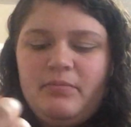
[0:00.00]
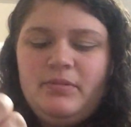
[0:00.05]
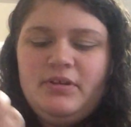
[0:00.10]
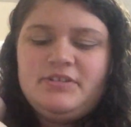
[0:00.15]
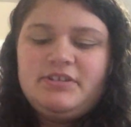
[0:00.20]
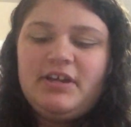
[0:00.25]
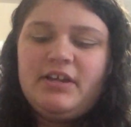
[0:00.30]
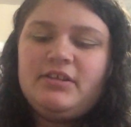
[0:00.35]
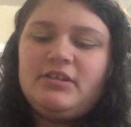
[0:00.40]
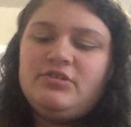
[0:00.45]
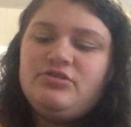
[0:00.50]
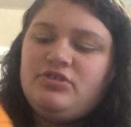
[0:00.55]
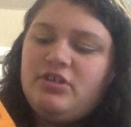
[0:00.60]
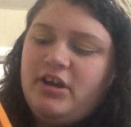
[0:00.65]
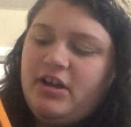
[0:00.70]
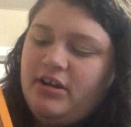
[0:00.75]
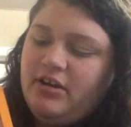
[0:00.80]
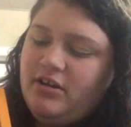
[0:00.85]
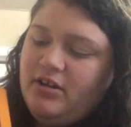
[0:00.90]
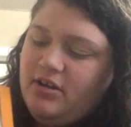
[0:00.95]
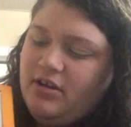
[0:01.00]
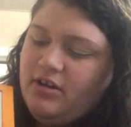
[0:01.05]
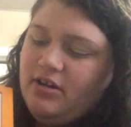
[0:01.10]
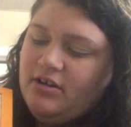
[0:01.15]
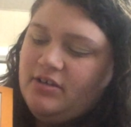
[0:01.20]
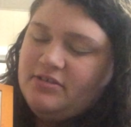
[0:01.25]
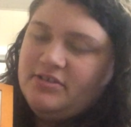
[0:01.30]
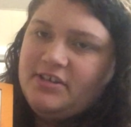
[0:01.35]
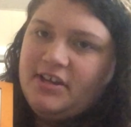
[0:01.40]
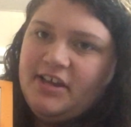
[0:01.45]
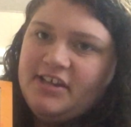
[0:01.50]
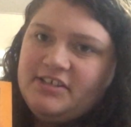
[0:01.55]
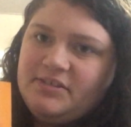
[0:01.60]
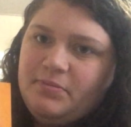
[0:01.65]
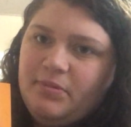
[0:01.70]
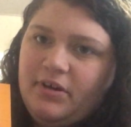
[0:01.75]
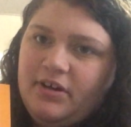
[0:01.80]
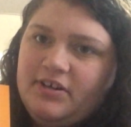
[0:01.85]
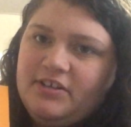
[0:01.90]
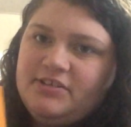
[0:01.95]
I'm going to take the shade
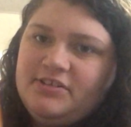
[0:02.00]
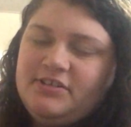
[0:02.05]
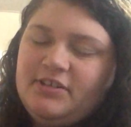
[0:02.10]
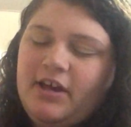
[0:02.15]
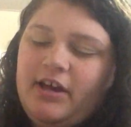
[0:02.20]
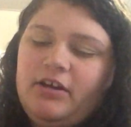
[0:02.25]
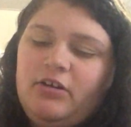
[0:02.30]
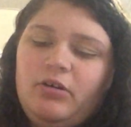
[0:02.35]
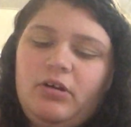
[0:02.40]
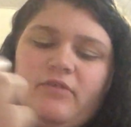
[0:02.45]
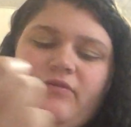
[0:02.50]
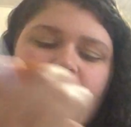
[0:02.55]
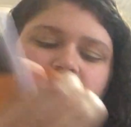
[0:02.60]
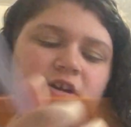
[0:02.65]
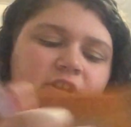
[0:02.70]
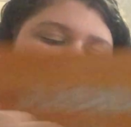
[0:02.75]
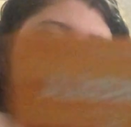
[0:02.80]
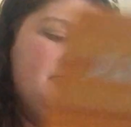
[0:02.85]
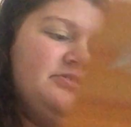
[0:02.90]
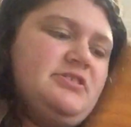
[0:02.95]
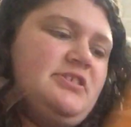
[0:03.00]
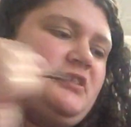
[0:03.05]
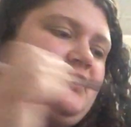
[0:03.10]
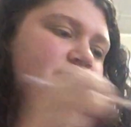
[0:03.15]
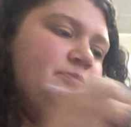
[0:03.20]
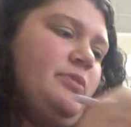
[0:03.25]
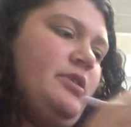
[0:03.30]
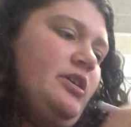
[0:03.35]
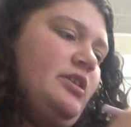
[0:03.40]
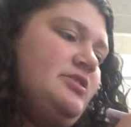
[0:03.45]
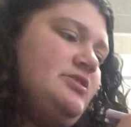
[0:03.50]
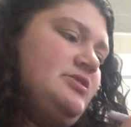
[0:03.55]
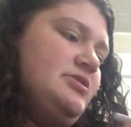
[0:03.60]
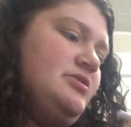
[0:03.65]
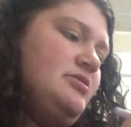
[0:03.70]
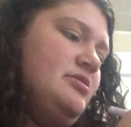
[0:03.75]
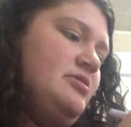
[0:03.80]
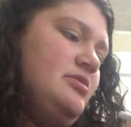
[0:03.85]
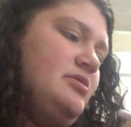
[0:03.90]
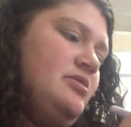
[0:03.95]
Taste Buds. I know I've already used this, but
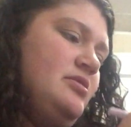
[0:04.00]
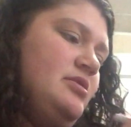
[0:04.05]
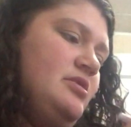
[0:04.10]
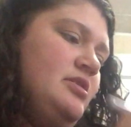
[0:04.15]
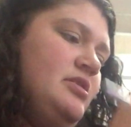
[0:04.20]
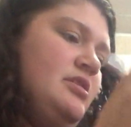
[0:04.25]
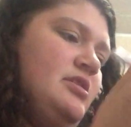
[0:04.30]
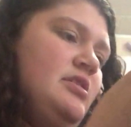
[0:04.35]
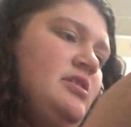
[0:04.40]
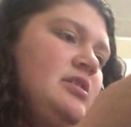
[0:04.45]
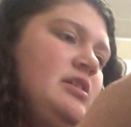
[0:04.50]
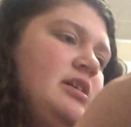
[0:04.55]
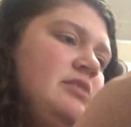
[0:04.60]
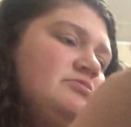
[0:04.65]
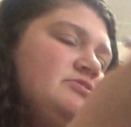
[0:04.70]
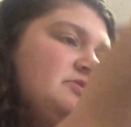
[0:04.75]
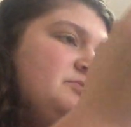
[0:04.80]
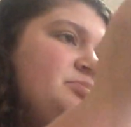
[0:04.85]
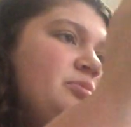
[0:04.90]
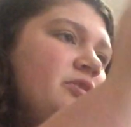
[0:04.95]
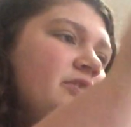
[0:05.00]
I'm just